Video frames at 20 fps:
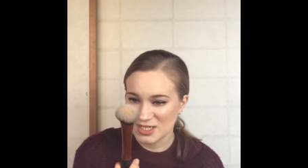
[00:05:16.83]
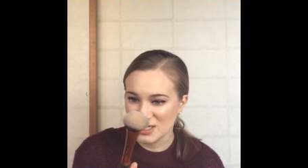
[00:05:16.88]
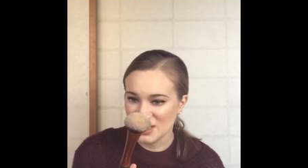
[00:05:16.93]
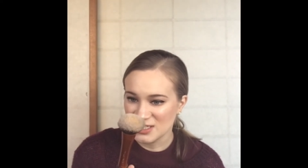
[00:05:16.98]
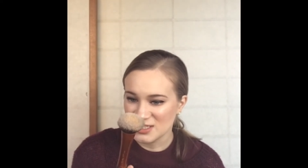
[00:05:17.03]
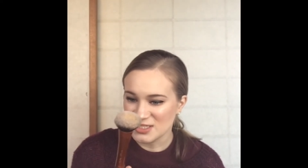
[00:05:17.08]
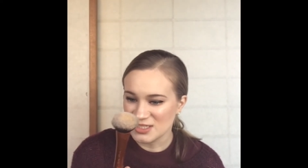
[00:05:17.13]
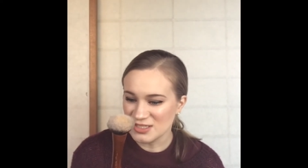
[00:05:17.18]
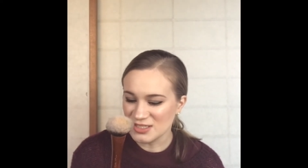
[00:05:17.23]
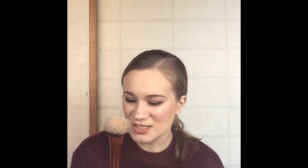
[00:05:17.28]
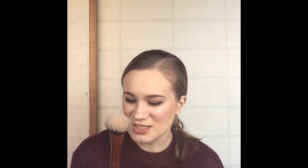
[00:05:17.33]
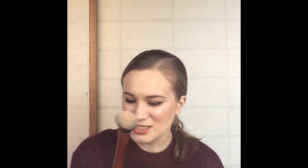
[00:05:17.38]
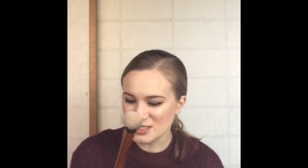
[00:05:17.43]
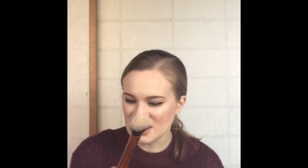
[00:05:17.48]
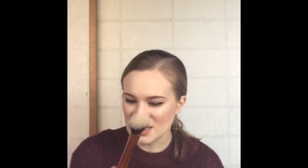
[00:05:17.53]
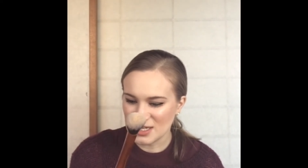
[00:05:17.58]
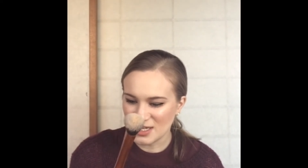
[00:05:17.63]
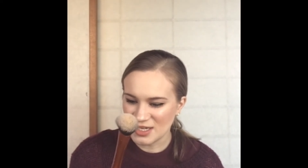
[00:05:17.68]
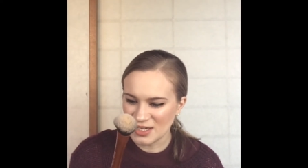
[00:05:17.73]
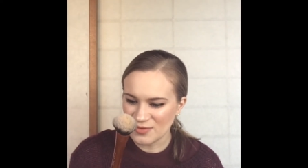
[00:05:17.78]
So this is
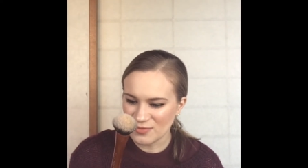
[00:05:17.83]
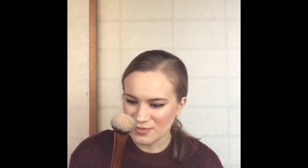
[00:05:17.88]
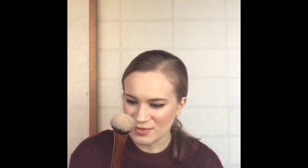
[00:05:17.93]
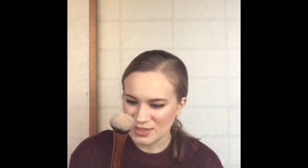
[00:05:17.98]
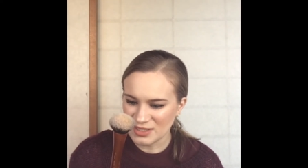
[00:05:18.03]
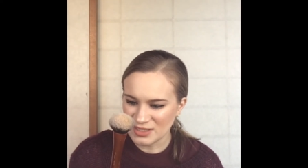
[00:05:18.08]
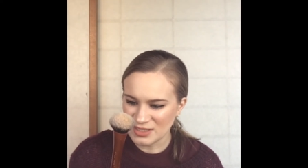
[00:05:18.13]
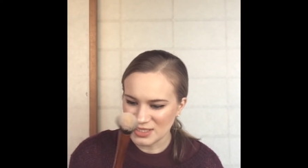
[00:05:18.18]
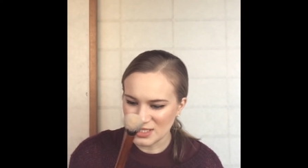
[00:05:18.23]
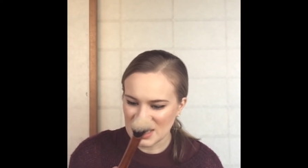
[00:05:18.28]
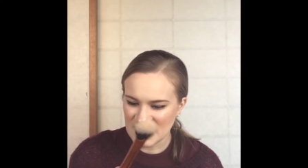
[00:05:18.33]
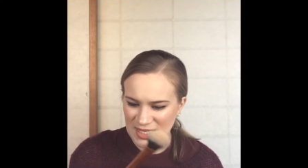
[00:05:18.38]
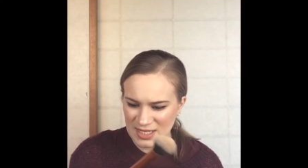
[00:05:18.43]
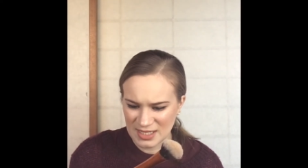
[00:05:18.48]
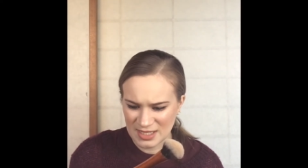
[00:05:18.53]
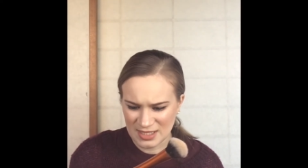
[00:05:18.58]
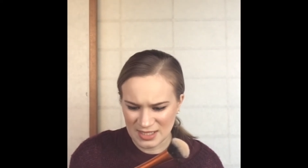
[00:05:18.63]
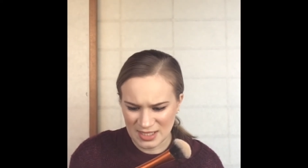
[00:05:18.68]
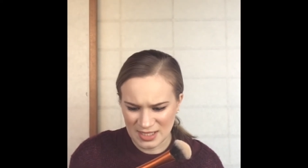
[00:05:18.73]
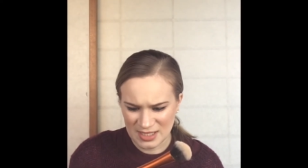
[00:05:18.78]
a Real
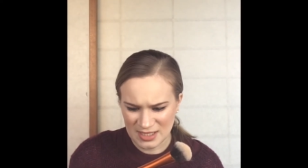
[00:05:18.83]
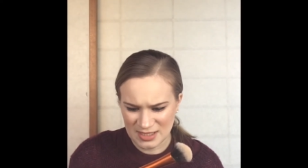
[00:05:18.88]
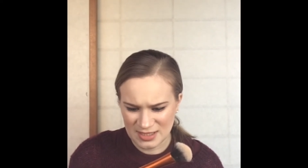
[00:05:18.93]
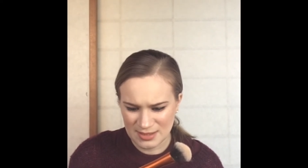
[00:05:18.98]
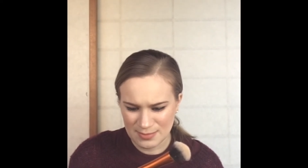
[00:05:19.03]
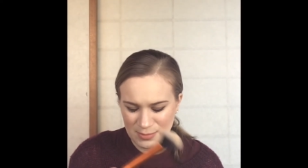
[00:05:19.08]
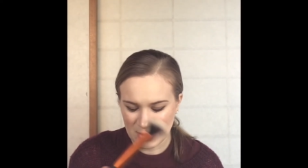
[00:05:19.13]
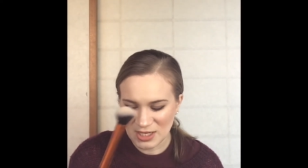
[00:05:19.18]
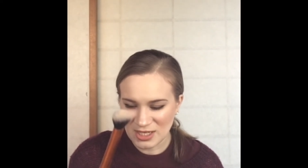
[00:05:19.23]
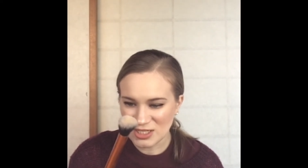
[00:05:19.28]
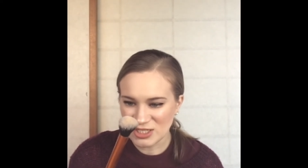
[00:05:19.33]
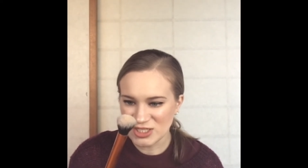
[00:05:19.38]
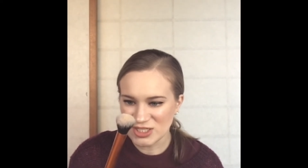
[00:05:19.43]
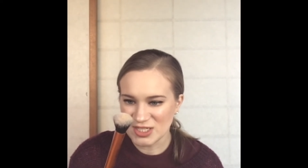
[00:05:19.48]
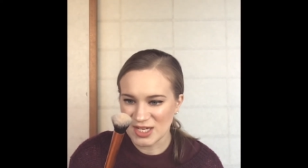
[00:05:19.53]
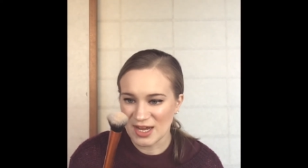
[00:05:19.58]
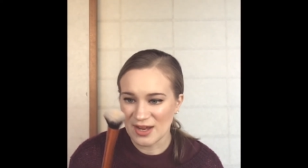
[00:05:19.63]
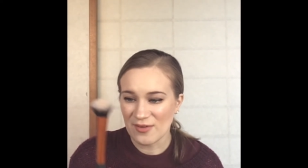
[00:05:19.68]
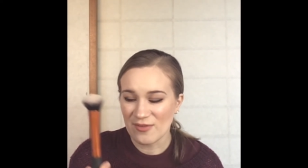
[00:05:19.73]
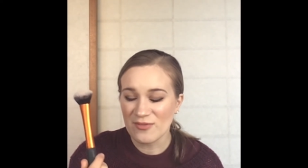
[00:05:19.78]
Techniques brush.
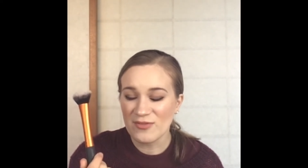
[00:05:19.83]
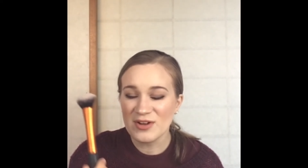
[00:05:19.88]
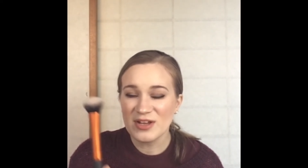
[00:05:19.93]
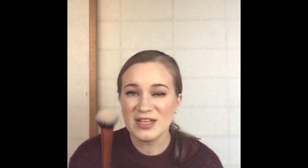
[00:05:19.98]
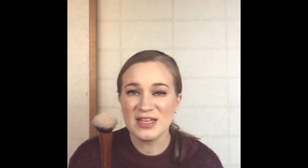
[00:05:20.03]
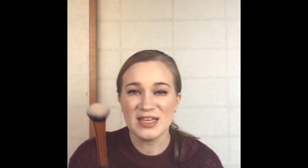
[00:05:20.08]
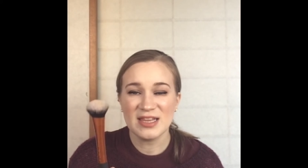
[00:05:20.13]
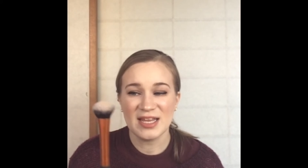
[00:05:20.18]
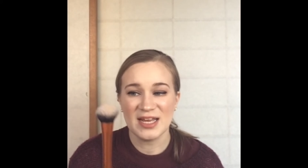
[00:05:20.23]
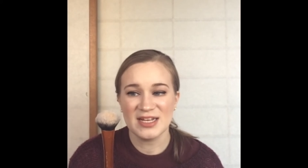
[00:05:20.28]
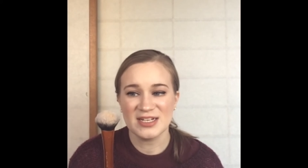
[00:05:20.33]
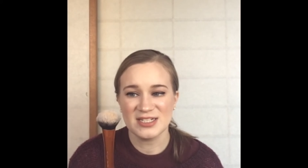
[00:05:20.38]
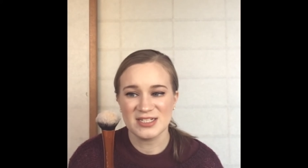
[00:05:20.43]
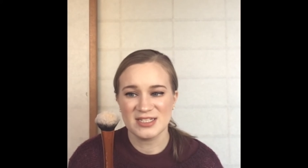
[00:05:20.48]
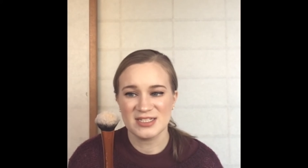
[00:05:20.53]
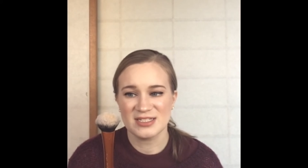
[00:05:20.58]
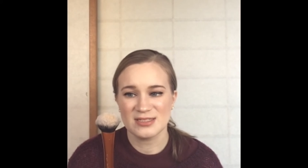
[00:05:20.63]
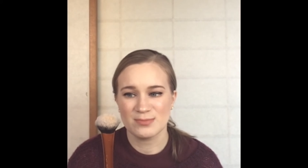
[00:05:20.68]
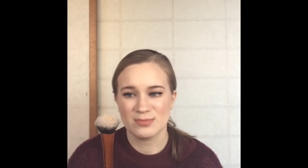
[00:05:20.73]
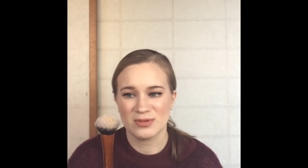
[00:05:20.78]
I really liked
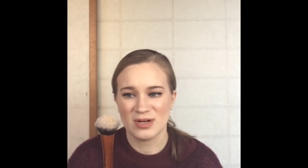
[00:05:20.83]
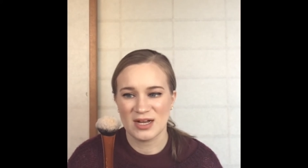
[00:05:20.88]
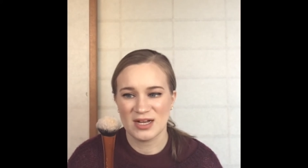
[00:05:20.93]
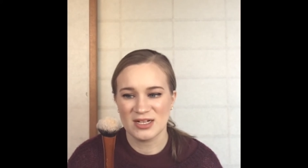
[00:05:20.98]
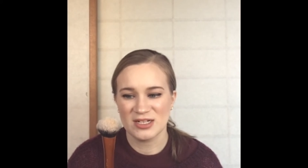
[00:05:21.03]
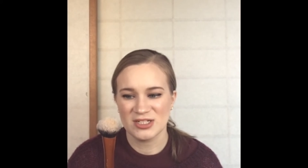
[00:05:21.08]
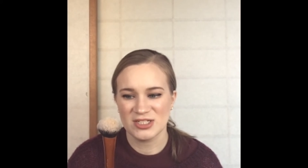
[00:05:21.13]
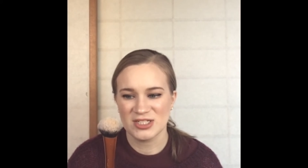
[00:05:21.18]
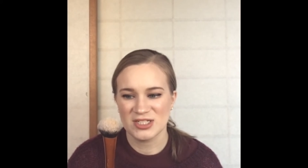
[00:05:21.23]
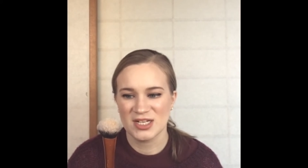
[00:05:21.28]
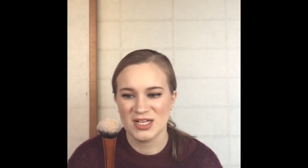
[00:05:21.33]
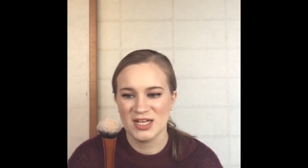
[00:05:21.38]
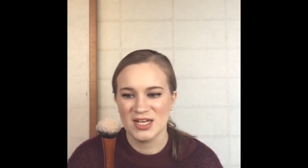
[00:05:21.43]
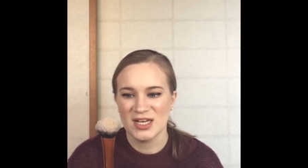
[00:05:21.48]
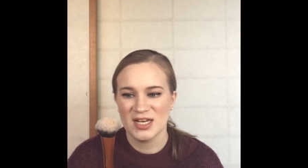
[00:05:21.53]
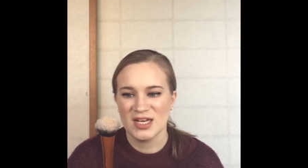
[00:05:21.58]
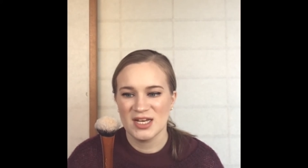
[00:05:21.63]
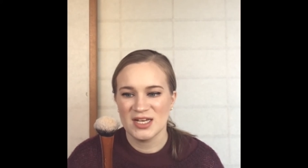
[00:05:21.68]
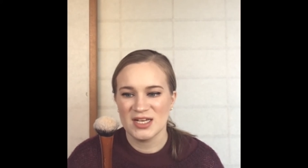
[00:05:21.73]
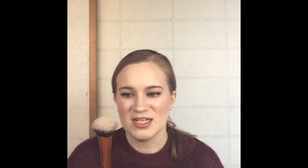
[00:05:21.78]
this brush.
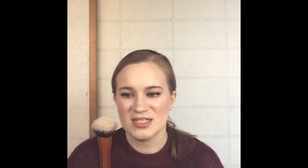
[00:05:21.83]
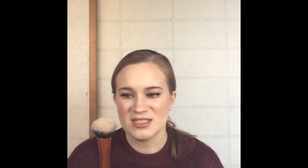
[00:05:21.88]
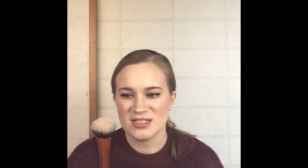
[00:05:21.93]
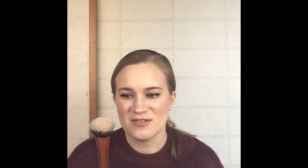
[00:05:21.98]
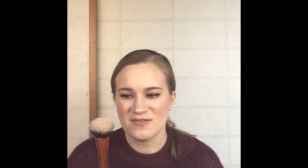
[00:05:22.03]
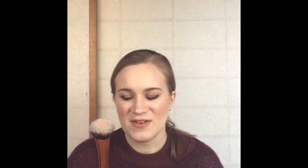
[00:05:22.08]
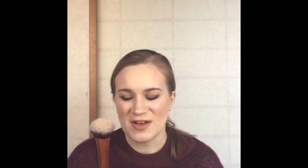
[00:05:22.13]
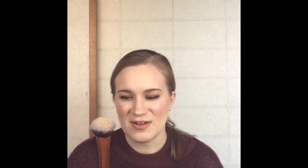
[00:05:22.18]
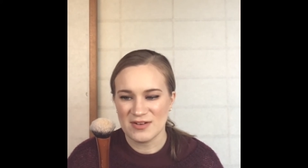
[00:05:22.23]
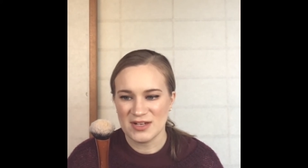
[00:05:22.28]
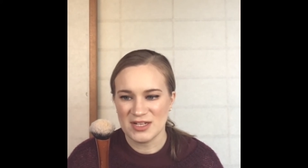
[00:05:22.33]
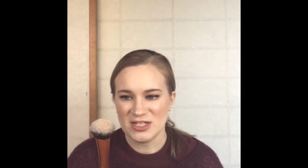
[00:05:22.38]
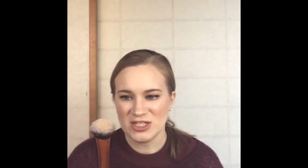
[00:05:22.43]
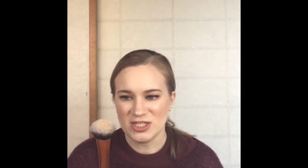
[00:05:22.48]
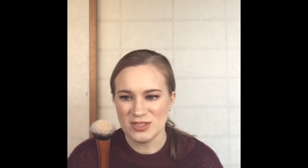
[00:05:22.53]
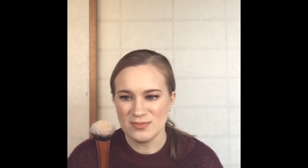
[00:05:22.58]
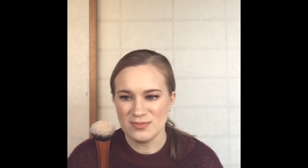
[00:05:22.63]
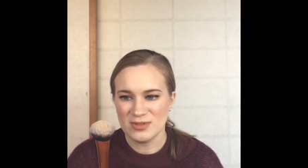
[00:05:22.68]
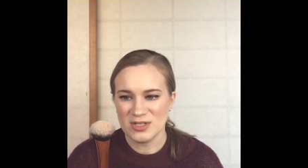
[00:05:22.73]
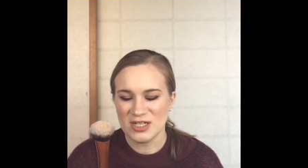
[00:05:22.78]
It's a
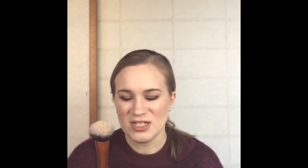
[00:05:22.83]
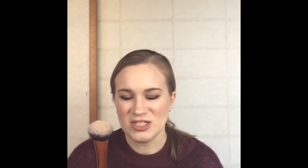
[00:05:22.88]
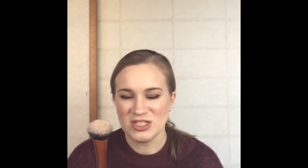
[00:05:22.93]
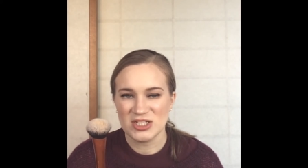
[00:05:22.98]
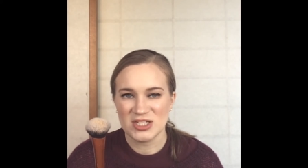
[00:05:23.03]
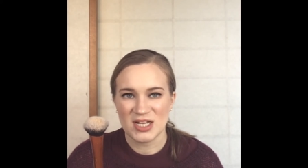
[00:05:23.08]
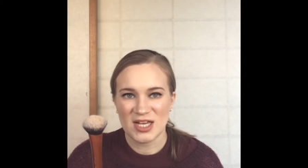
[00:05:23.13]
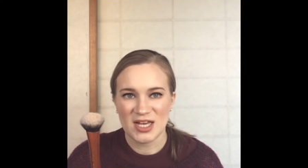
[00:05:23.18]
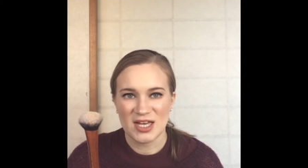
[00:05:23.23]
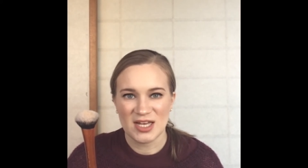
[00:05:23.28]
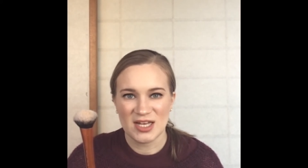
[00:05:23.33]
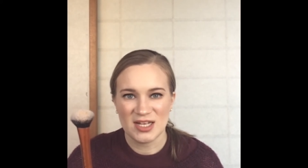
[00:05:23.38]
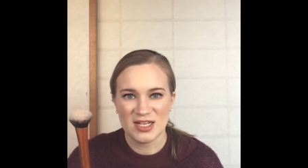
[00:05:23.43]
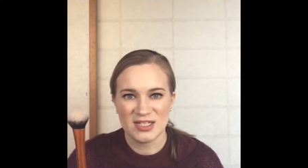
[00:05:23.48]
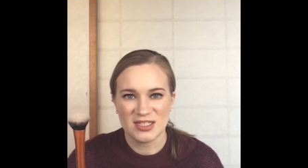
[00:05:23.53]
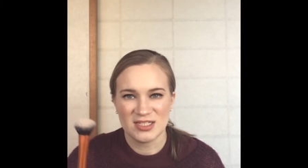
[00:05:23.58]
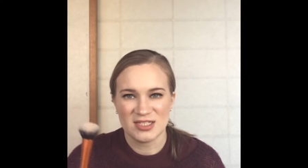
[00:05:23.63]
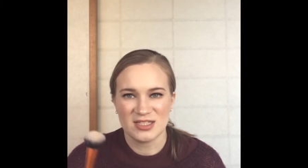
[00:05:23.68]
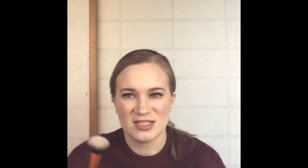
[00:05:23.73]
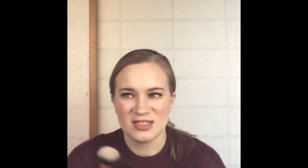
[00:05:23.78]
foundation brush,
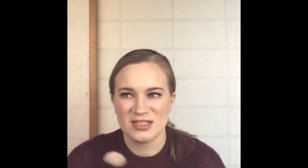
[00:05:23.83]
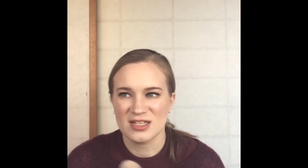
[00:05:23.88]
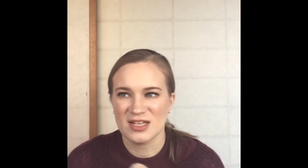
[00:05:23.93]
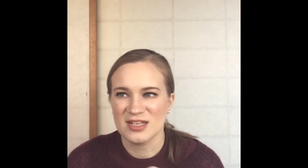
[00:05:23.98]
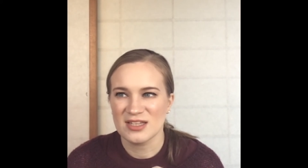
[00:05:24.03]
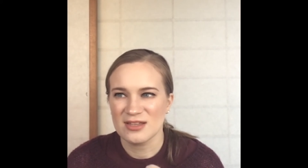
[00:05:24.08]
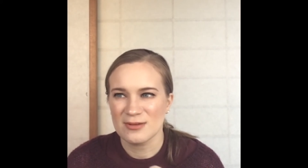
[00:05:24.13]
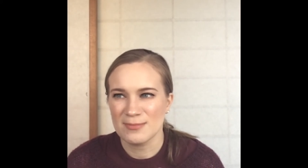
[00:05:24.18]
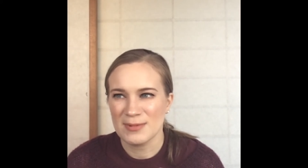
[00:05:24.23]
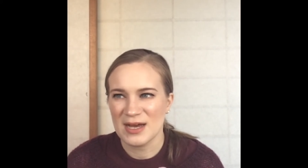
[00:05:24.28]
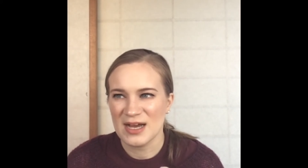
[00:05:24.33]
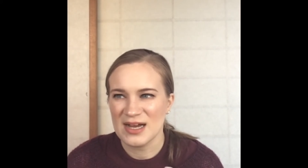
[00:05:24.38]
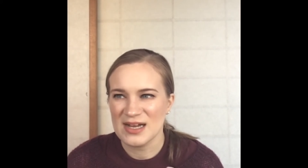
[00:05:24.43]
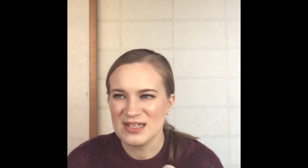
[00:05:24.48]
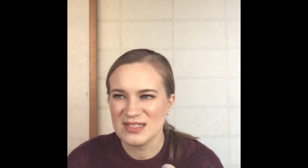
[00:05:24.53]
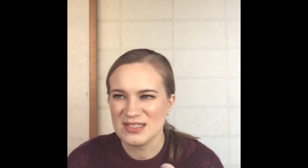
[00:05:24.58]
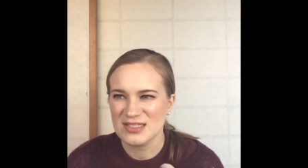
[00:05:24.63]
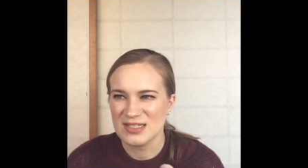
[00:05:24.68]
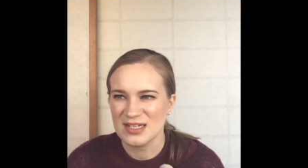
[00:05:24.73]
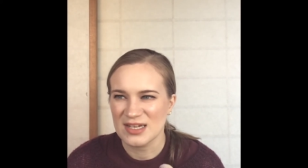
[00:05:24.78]
and like the
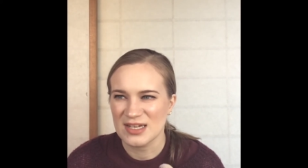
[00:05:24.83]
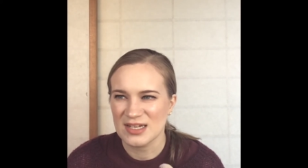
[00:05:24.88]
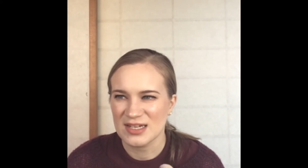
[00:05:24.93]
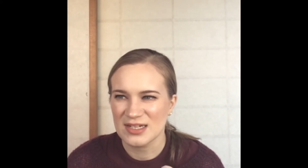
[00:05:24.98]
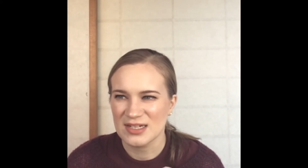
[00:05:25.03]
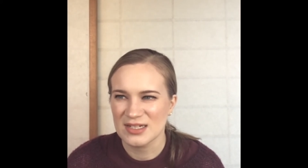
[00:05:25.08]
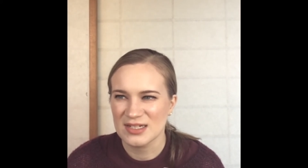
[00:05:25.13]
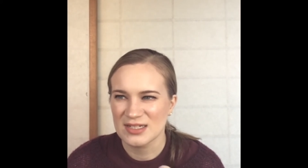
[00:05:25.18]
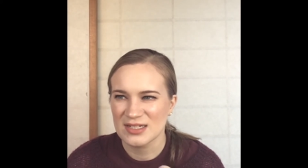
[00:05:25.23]
past like